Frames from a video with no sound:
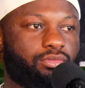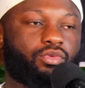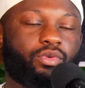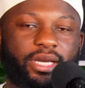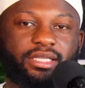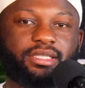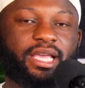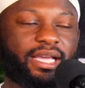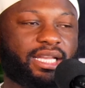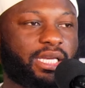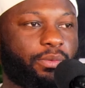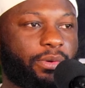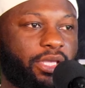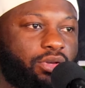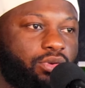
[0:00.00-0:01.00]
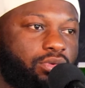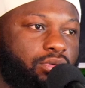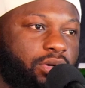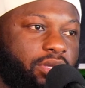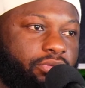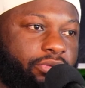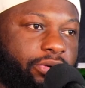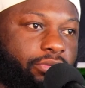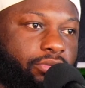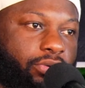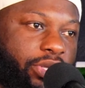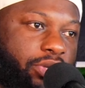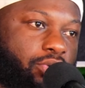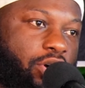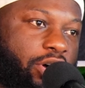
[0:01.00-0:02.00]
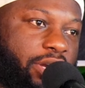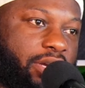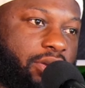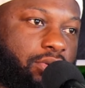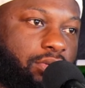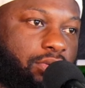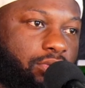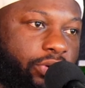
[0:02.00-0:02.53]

What exactly were you were you, were you on though?